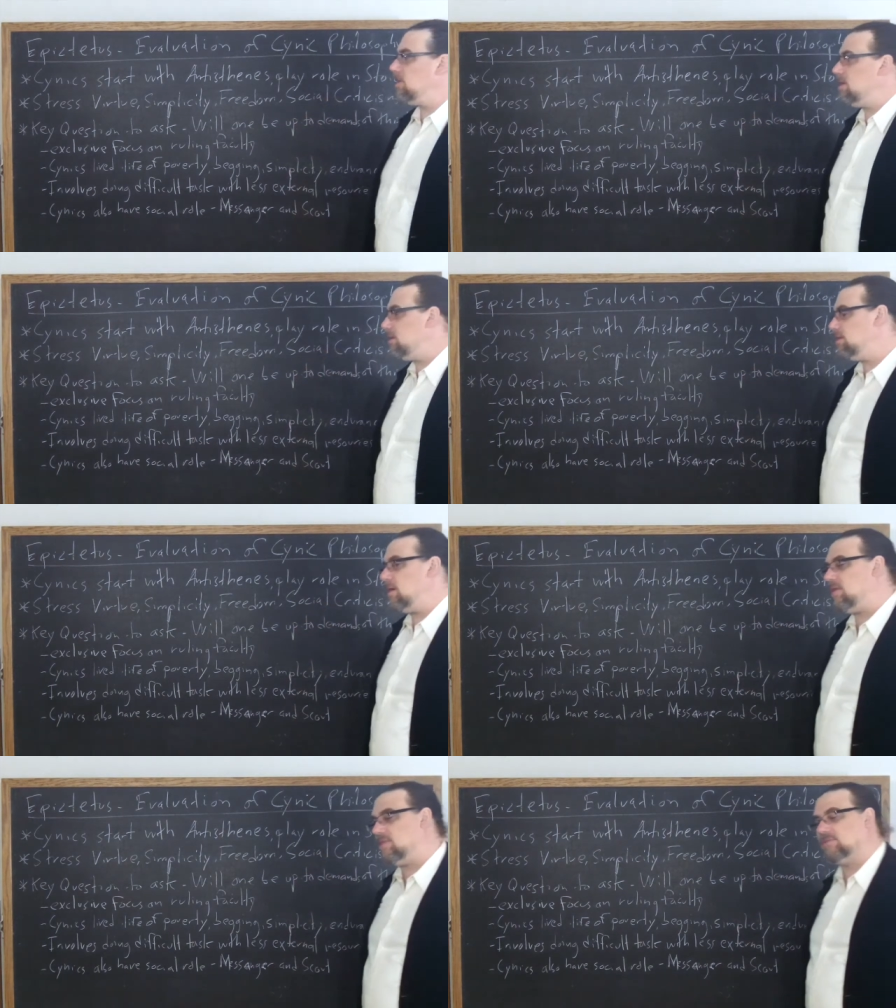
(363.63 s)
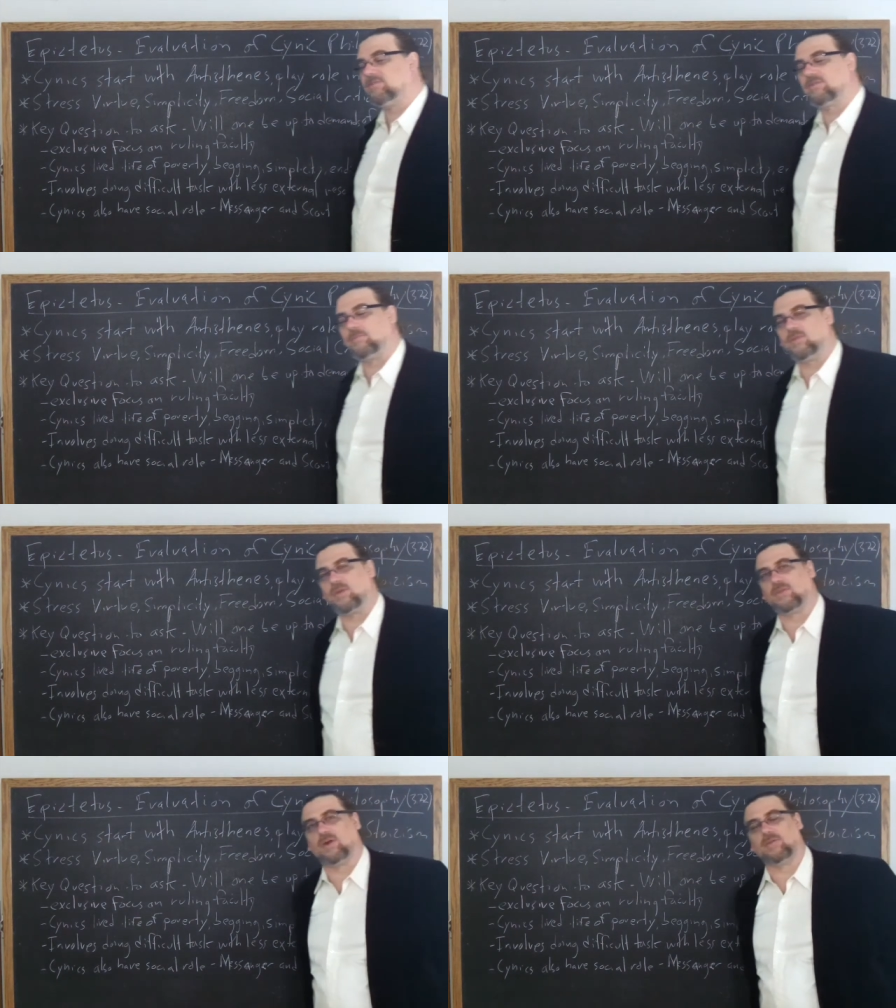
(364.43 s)
is, and this is something
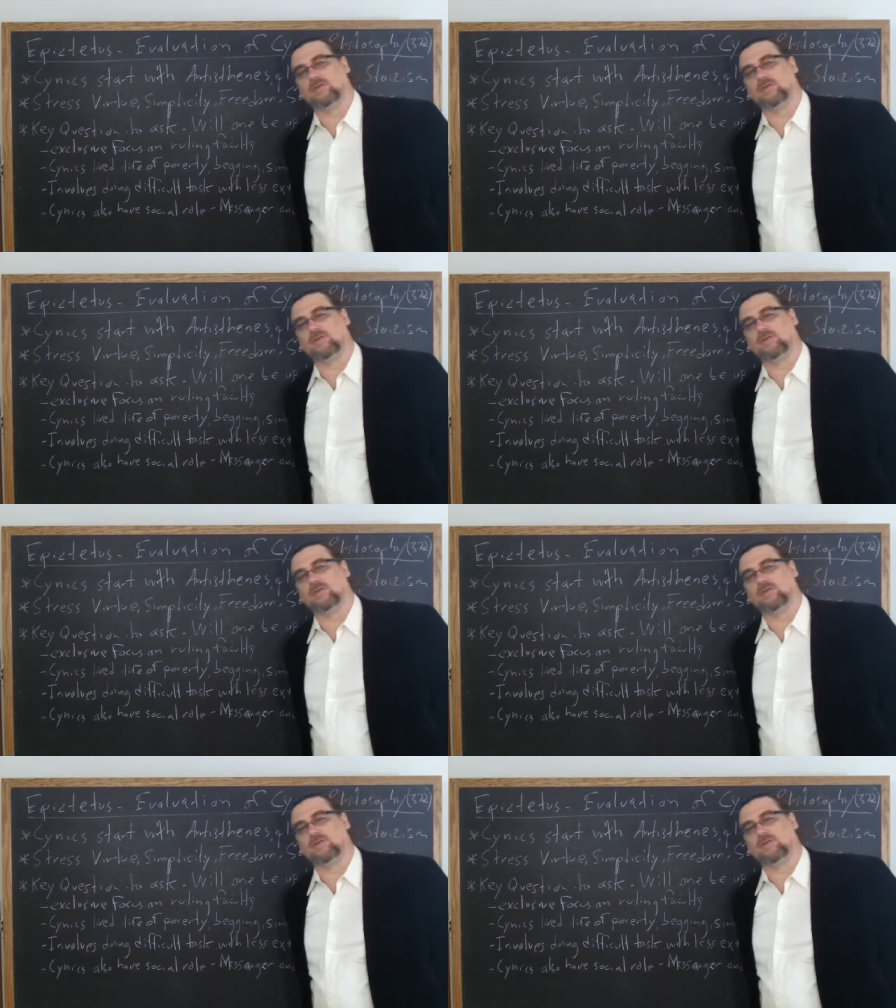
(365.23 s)
that the,